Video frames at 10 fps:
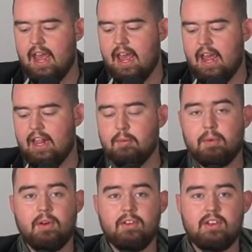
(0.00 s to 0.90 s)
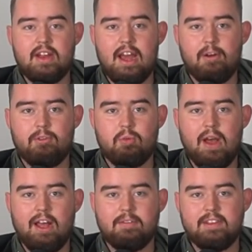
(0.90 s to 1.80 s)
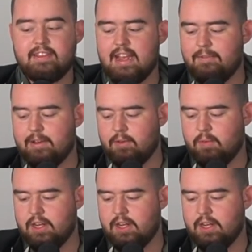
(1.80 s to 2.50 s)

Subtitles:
and the Bulls are now 12-7,